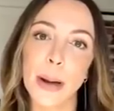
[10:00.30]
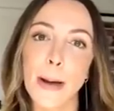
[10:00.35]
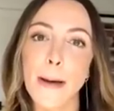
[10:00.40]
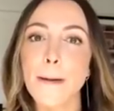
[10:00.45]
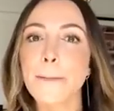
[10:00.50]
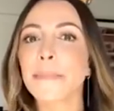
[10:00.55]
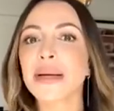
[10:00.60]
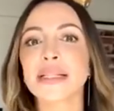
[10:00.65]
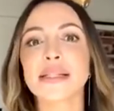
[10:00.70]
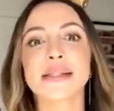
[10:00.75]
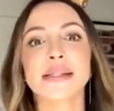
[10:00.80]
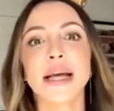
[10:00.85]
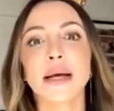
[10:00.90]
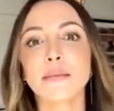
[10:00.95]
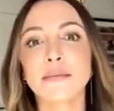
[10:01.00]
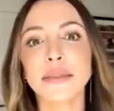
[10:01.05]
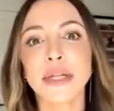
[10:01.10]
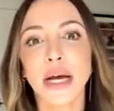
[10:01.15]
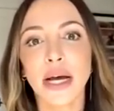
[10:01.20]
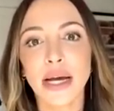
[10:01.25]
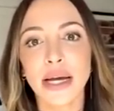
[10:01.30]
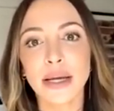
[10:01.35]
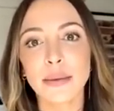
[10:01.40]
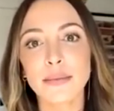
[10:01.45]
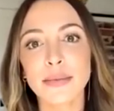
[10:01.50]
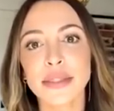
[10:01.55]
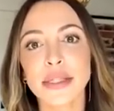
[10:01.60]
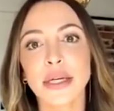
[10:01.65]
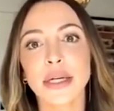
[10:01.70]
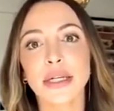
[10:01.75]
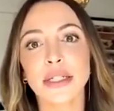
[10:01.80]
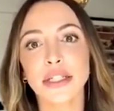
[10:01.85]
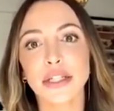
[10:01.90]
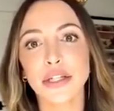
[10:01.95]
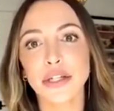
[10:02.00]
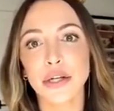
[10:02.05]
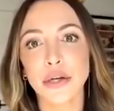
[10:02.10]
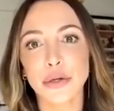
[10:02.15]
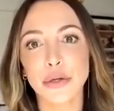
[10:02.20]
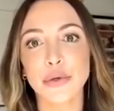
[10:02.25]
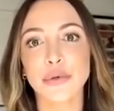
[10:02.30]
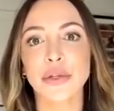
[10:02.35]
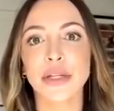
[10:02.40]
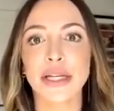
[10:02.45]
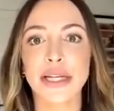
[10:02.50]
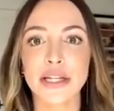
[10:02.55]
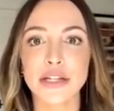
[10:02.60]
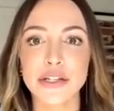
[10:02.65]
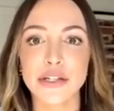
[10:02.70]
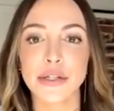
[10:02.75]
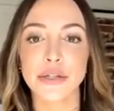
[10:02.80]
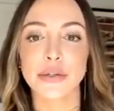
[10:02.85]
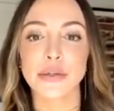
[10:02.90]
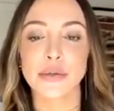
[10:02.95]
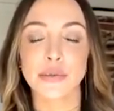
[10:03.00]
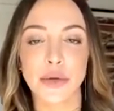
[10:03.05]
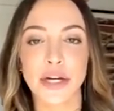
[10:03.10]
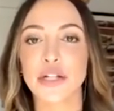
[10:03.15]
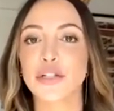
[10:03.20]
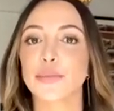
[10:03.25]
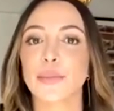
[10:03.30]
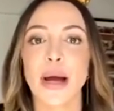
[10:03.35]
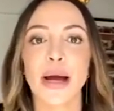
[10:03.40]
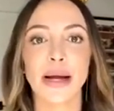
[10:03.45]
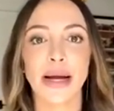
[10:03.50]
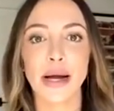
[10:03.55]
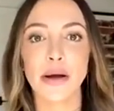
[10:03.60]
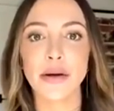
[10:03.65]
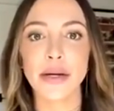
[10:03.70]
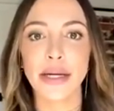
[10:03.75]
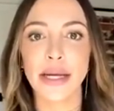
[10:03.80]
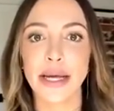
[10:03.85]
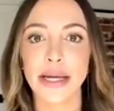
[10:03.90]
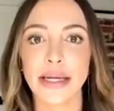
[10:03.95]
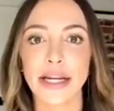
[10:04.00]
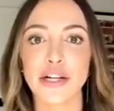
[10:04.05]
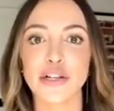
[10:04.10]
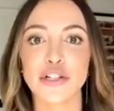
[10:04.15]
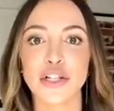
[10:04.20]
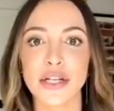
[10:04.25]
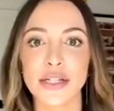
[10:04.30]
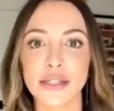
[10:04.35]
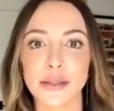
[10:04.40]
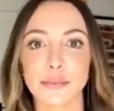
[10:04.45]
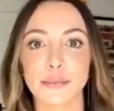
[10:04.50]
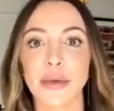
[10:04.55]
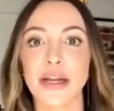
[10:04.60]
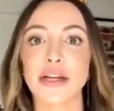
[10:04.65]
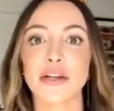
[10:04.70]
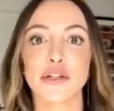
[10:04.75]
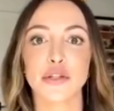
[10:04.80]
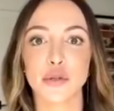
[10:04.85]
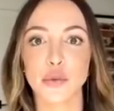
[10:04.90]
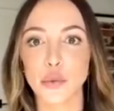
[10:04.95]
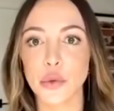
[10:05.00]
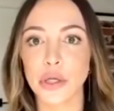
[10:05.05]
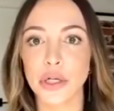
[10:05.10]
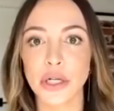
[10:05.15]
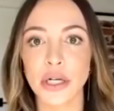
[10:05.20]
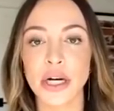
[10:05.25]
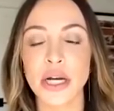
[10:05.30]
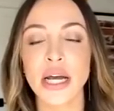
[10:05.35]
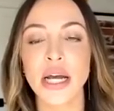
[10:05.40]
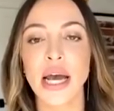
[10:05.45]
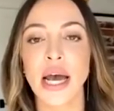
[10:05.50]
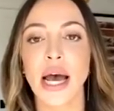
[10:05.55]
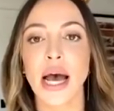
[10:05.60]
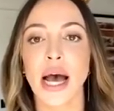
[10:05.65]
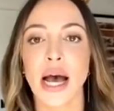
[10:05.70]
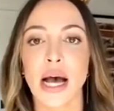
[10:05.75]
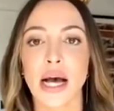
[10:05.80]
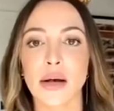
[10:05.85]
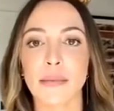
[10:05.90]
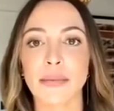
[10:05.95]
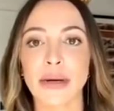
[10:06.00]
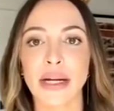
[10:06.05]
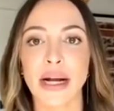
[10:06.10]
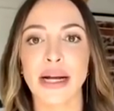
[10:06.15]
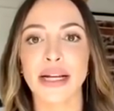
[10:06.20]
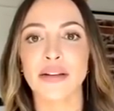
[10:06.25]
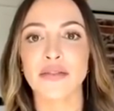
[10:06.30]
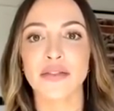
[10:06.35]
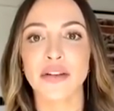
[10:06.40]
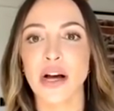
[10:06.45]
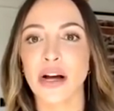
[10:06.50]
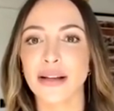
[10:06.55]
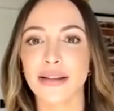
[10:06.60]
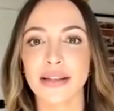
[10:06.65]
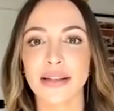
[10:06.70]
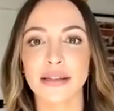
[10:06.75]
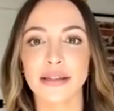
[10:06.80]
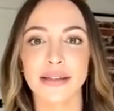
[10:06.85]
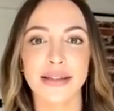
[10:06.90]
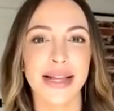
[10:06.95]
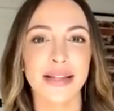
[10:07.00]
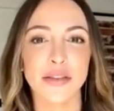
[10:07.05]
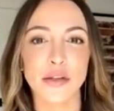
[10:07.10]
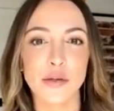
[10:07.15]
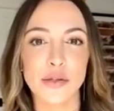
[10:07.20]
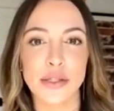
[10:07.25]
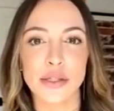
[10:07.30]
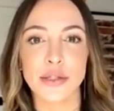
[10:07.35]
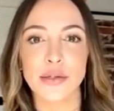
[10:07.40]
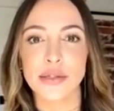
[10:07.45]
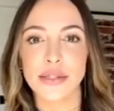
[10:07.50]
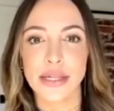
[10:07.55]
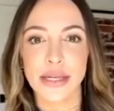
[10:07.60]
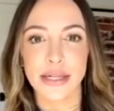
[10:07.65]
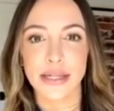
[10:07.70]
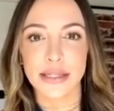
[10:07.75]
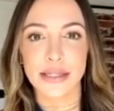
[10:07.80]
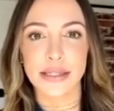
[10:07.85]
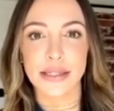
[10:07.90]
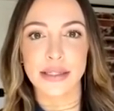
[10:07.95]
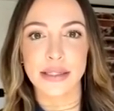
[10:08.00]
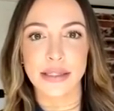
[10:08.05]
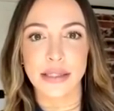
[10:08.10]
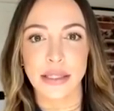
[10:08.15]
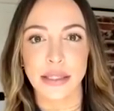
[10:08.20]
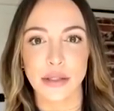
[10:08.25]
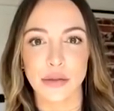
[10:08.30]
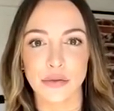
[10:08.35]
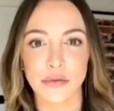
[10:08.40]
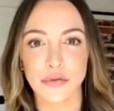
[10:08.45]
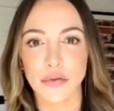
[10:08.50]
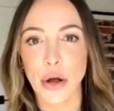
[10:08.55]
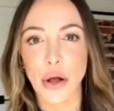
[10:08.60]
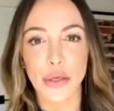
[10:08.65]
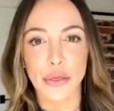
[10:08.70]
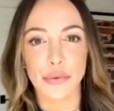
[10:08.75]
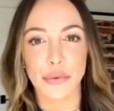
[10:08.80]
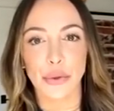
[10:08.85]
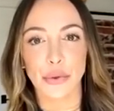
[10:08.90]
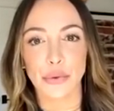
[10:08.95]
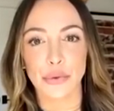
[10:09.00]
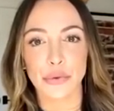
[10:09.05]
But sometimes you know you need to reach back out again and just make sure um, and kind of not let those loose ends you know fall through